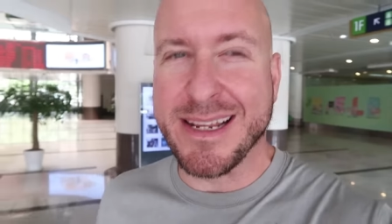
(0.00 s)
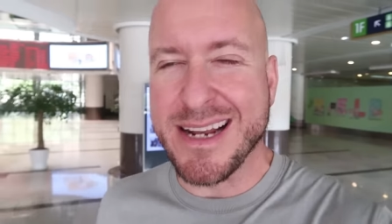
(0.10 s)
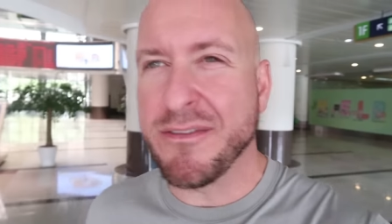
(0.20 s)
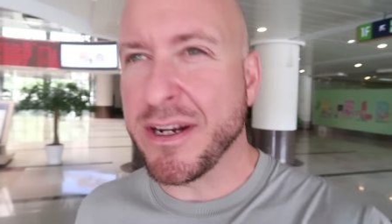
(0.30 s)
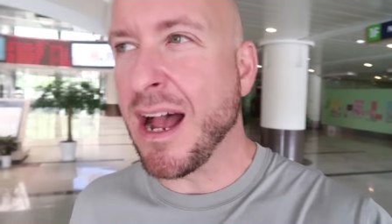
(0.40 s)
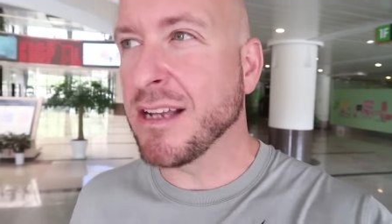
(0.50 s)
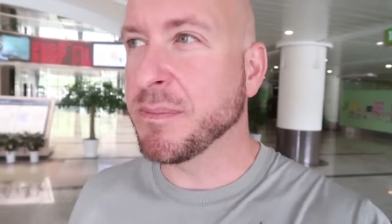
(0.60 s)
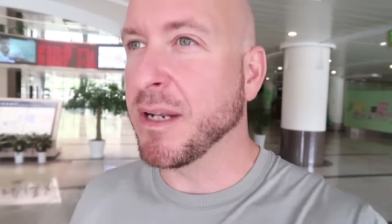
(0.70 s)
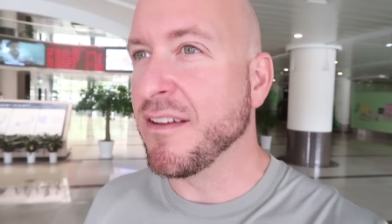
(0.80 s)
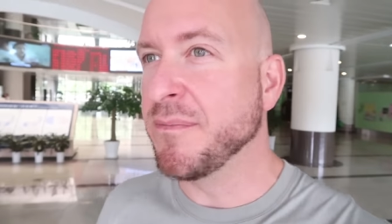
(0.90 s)
in every
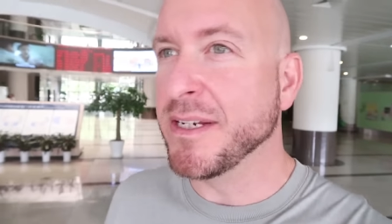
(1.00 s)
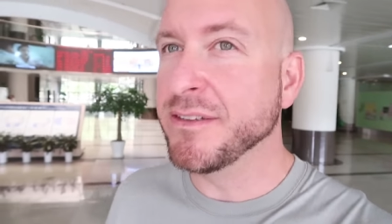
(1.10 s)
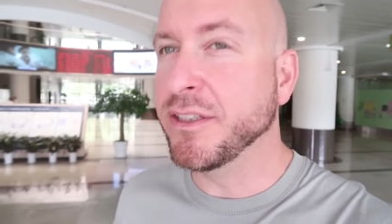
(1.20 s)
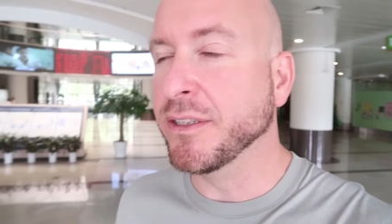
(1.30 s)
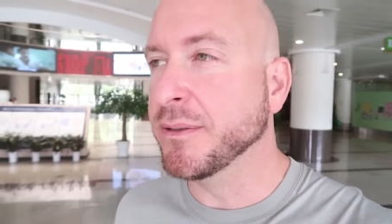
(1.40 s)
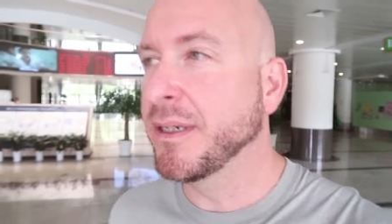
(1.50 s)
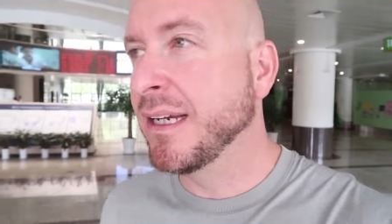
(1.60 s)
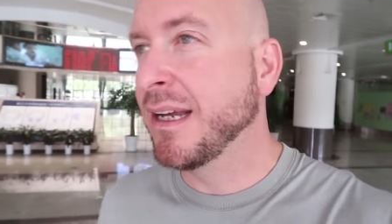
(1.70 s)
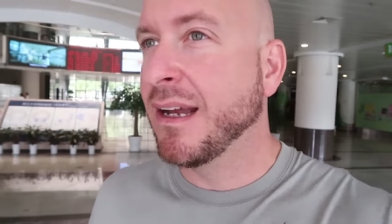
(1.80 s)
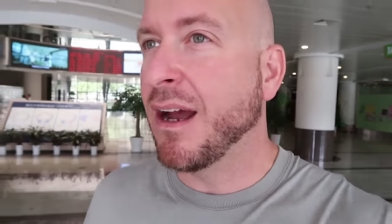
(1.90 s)
hospital I've been to,
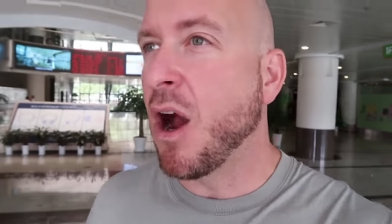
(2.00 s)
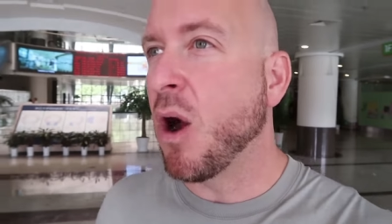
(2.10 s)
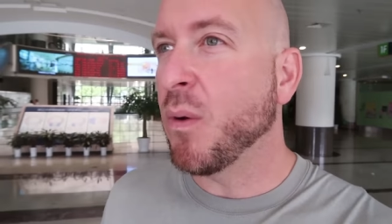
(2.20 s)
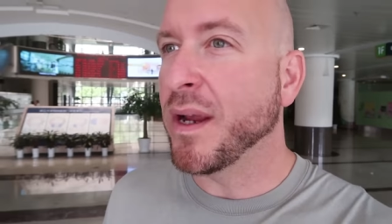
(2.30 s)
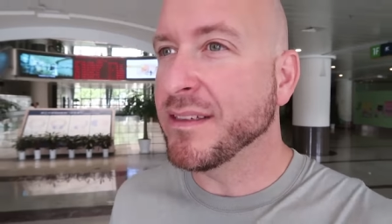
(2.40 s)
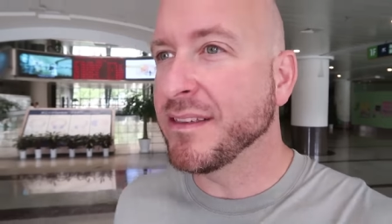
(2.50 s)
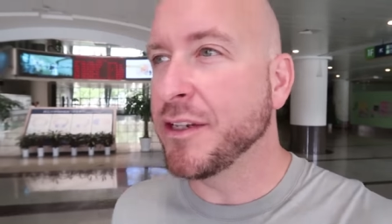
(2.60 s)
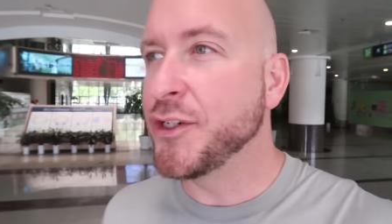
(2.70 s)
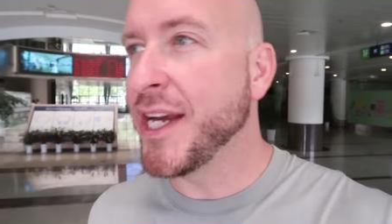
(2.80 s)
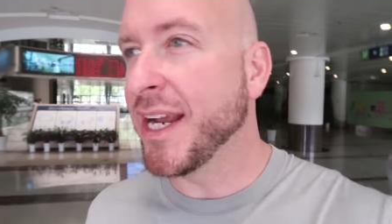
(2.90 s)
always
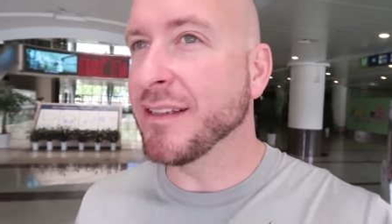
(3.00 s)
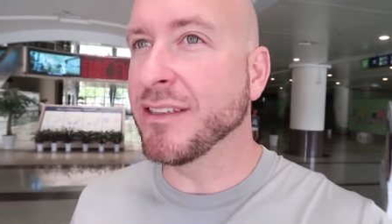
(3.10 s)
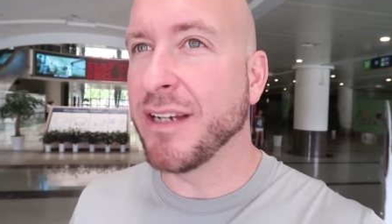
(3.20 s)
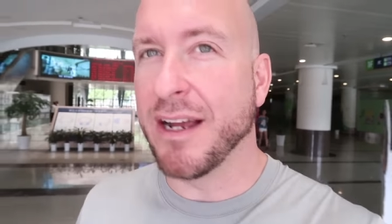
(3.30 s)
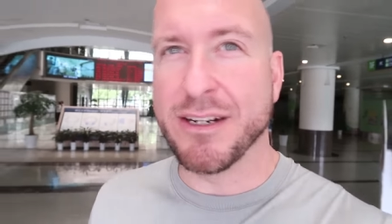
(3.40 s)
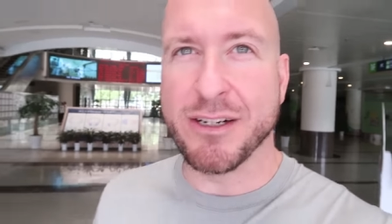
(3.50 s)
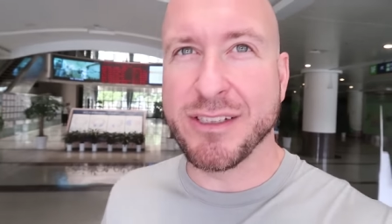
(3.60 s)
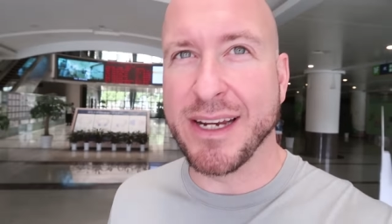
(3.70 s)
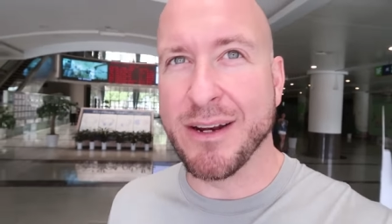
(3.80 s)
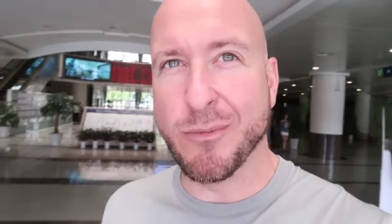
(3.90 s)
the chance to
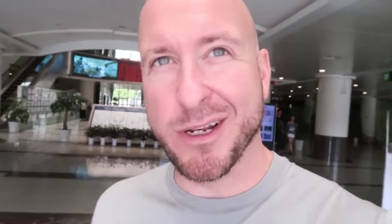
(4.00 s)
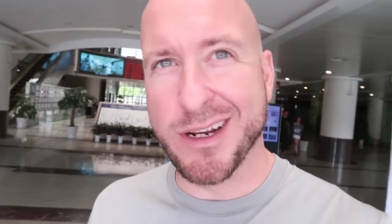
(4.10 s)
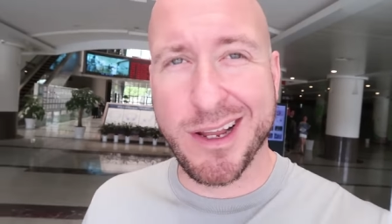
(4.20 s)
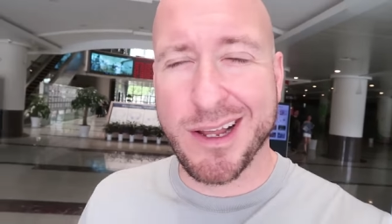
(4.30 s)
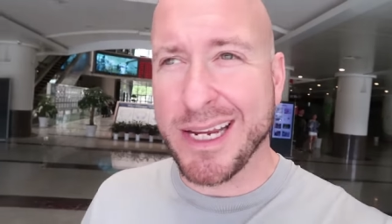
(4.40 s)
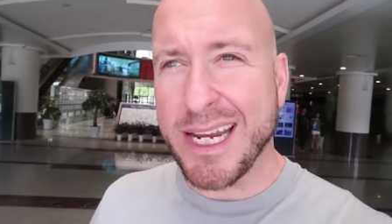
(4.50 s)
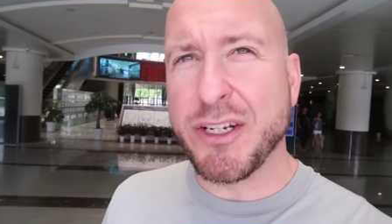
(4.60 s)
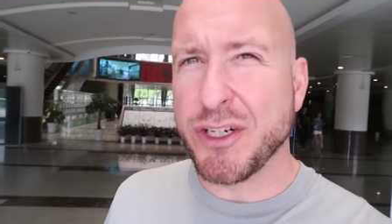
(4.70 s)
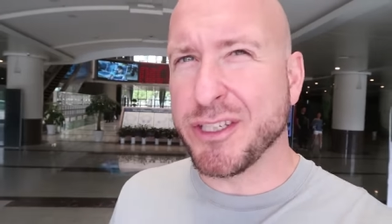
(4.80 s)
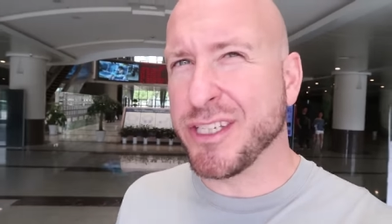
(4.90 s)
understand what
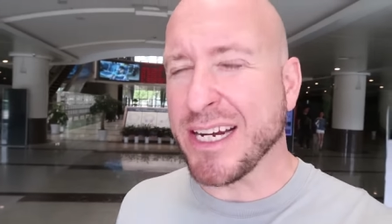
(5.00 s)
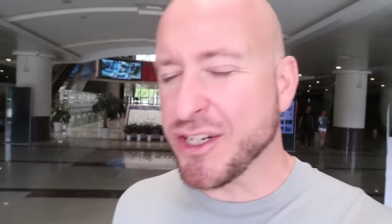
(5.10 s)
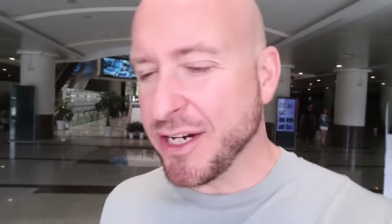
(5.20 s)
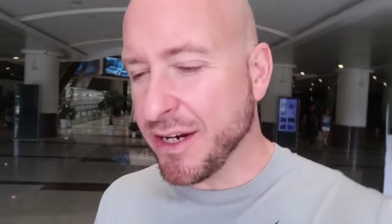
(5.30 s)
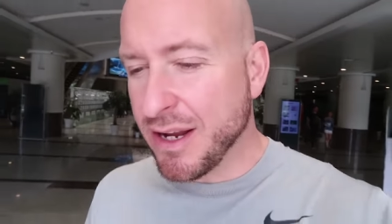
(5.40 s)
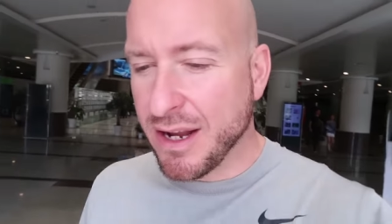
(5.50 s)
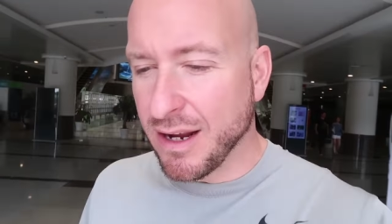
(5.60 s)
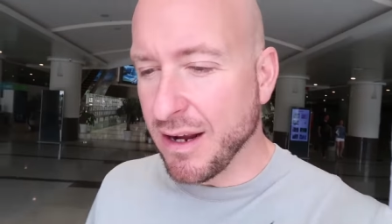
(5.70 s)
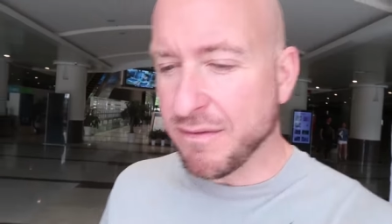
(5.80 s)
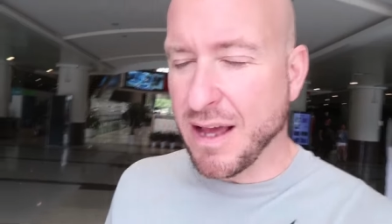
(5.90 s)
each section
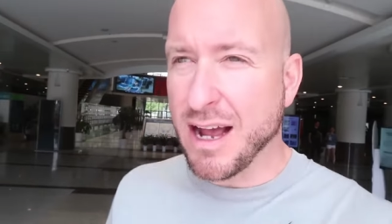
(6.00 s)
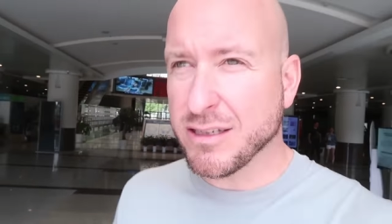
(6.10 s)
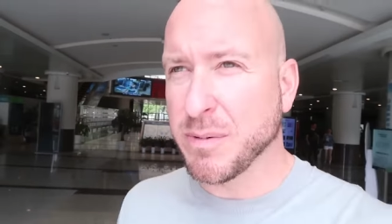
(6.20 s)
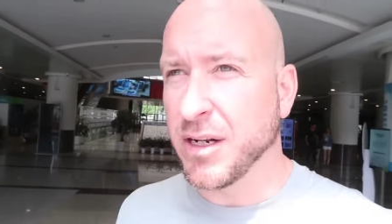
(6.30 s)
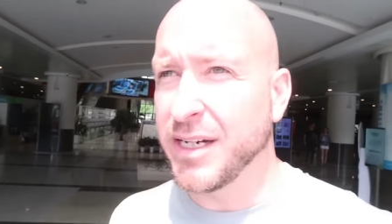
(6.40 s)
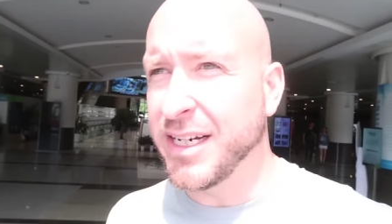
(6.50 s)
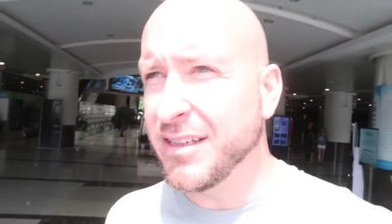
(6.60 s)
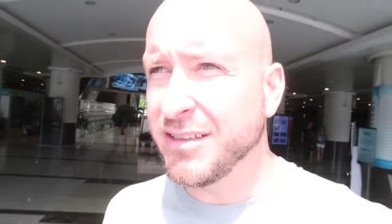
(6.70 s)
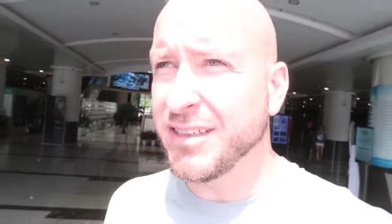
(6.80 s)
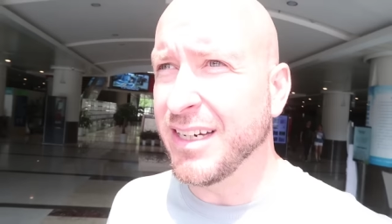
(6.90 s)
of the hospital
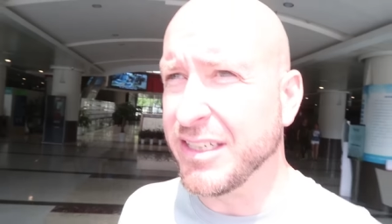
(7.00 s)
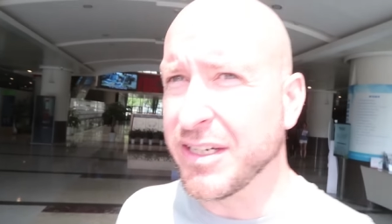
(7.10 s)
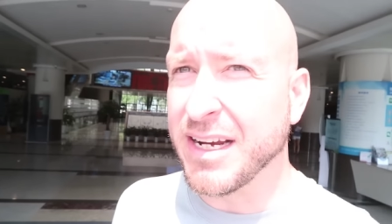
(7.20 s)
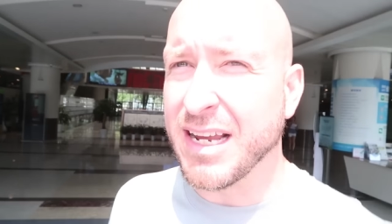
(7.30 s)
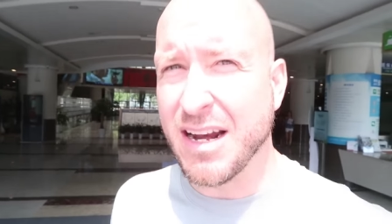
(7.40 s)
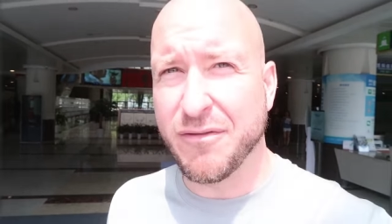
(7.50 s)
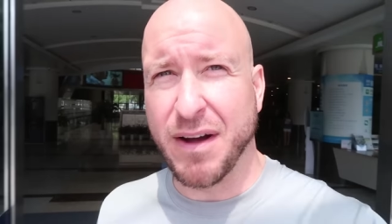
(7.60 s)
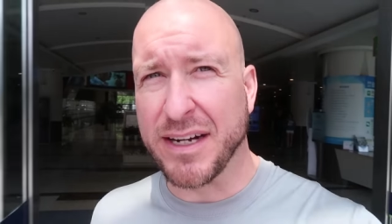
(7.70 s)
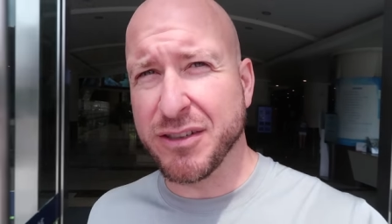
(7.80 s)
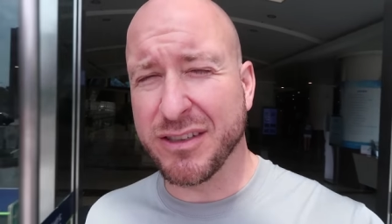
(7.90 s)
is, and you can kind of
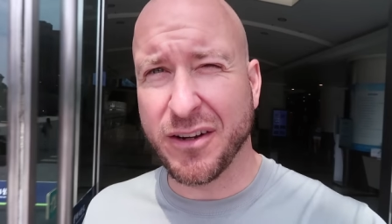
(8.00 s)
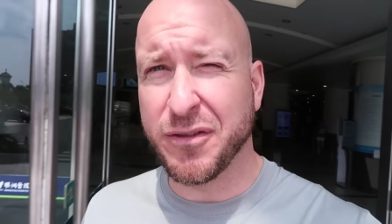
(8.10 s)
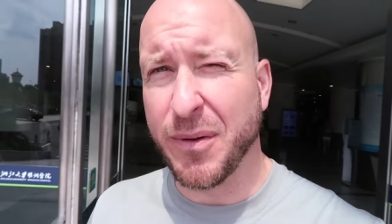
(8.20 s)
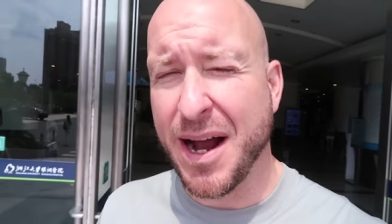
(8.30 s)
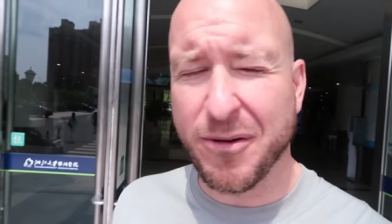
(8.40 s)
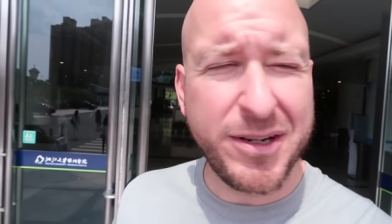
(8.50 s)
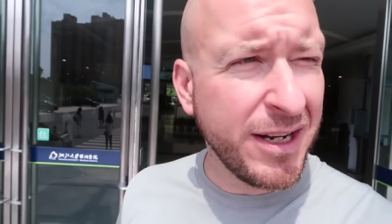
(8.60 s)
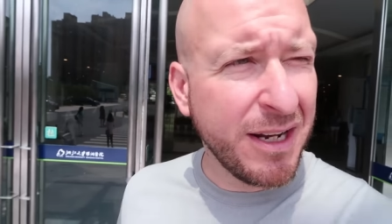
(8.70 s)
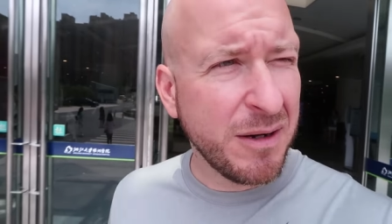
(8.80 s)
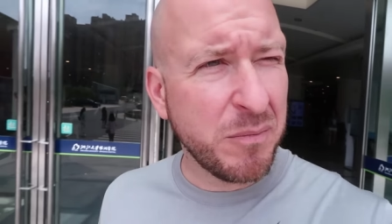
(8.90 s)
find yourself around
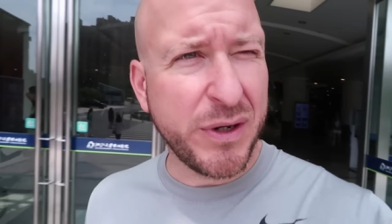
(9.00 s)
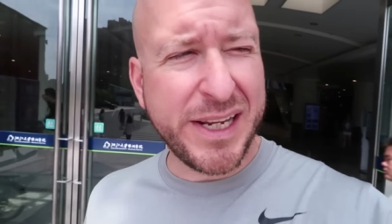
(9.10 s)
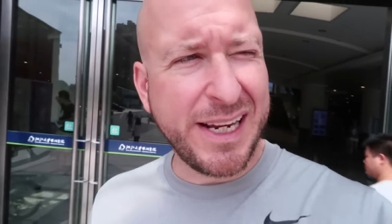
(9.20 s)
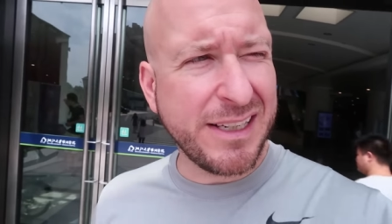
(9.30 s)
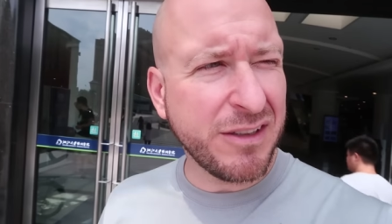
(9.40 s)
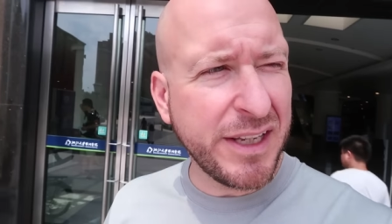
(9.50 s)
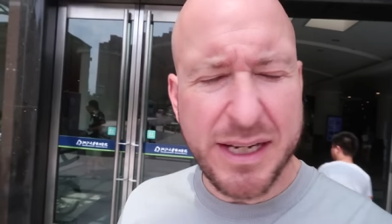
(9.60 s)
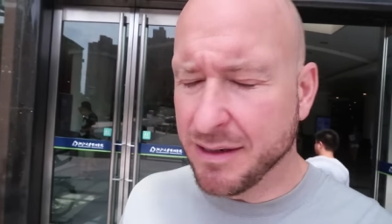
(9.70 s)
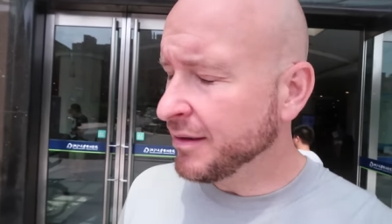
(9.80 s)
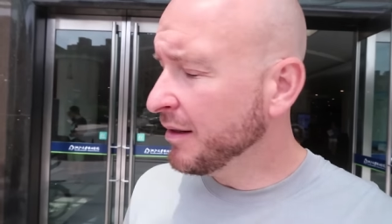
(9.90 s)
pretty easily.